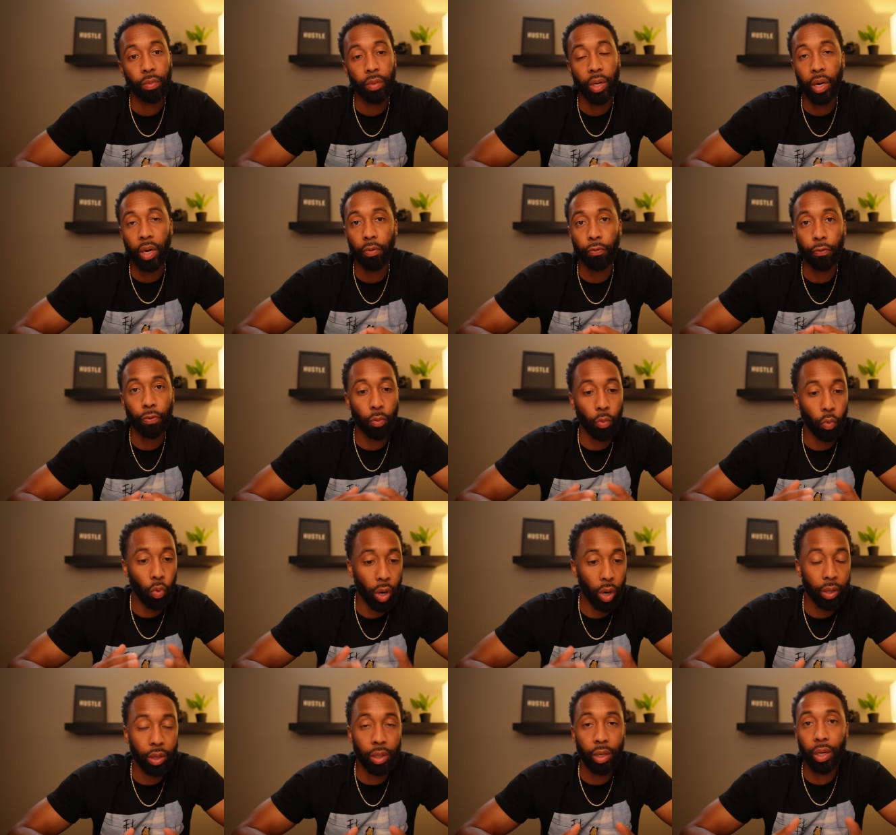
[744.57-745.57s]
And from
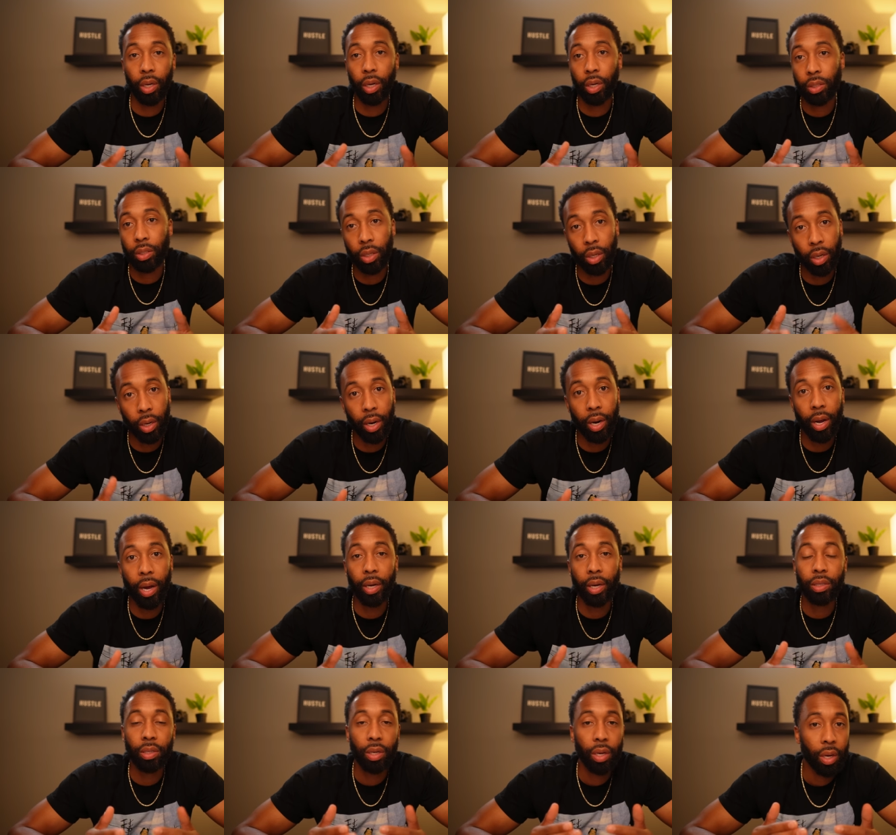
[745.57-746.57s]
one thing to the
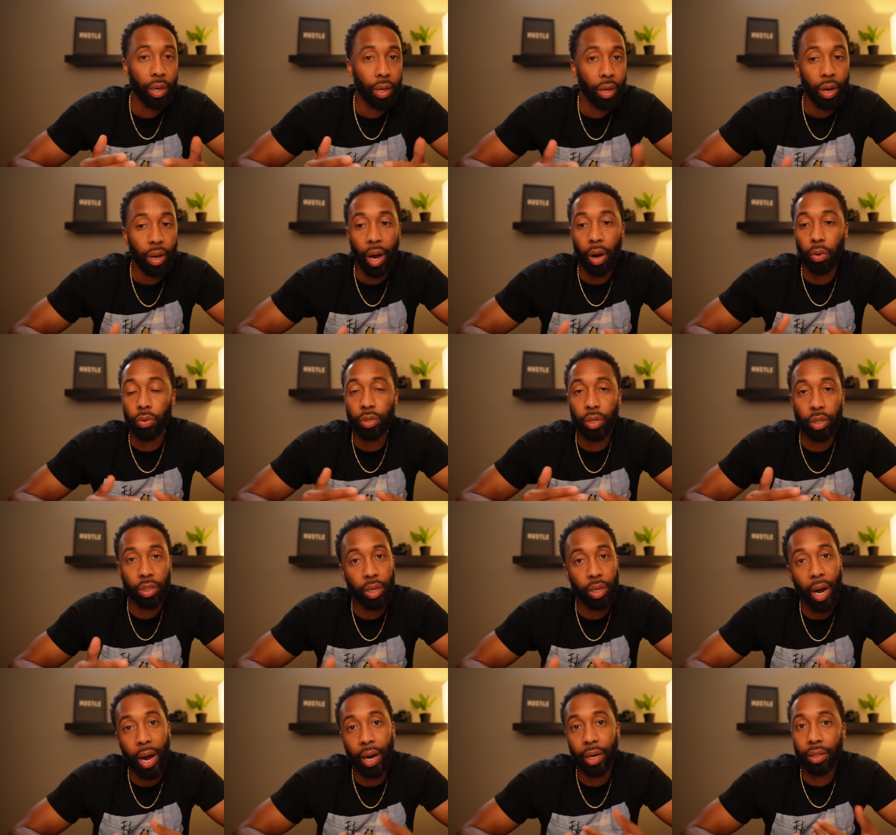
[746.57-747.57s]
next, I was
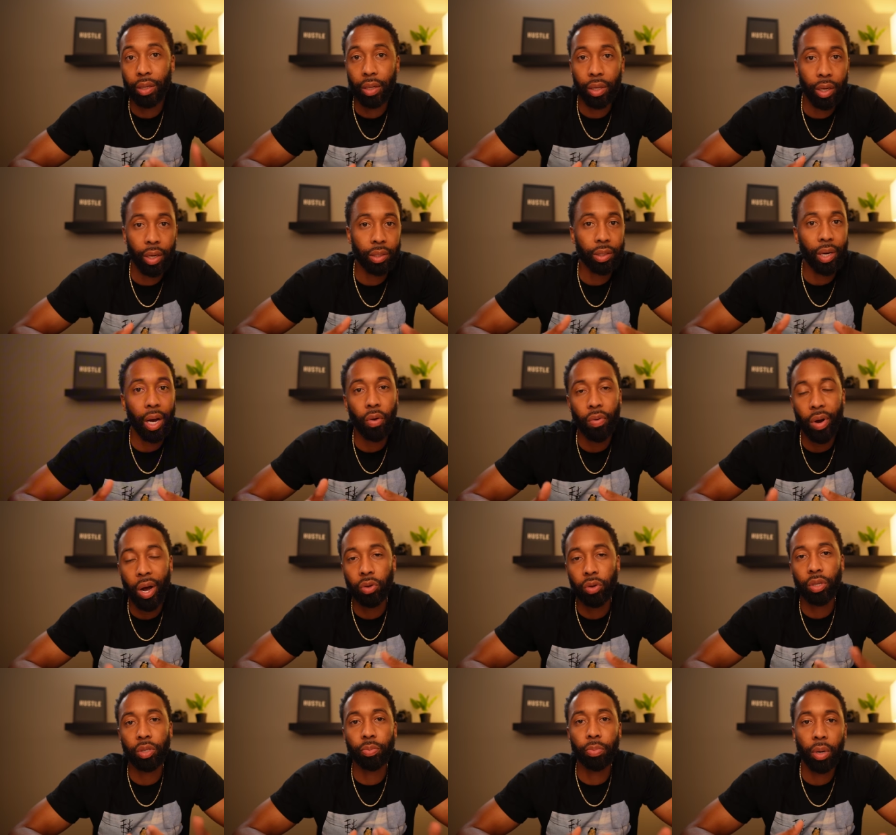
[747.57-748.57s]
just knocking things out and I
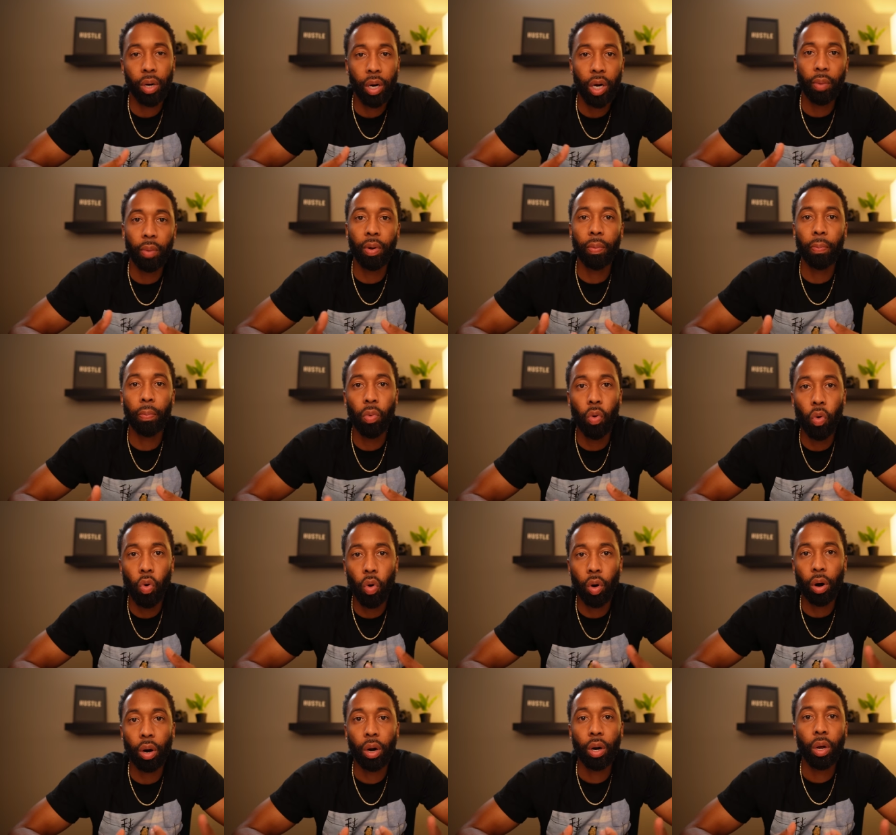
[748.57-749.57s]
was just becoming
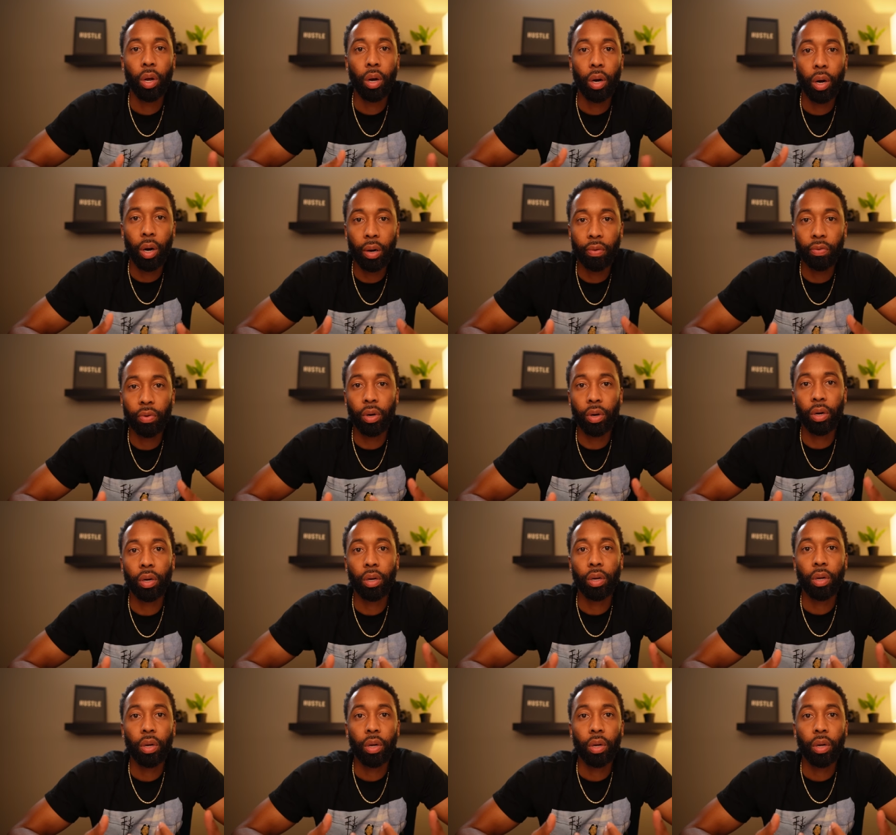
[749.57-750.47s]
more of a